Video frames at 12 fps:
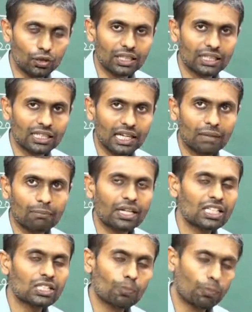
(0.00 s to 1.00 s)
during the time,
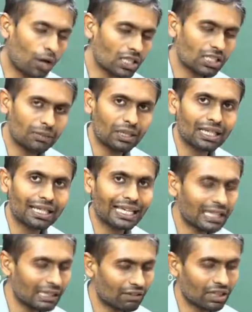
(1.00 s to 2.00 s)
it is possible
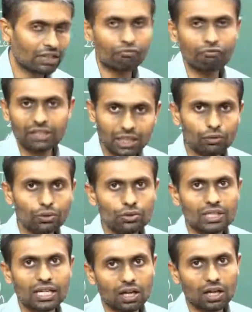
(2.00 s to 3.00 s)
even without
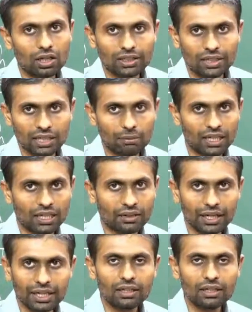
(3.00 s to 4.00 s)
using an alter
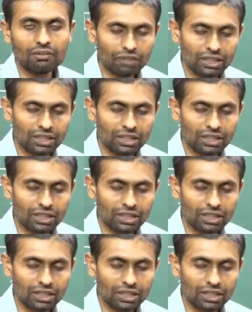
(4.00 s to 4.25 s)
command, right?